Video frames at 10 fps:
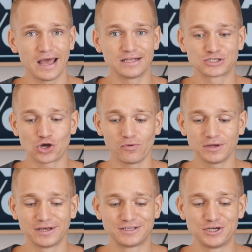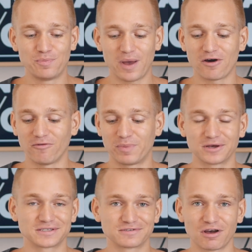it's going to pay off,
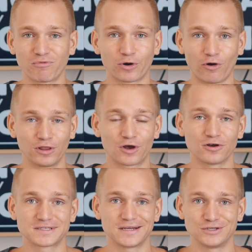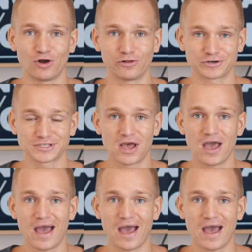because the software only costs ten dollars.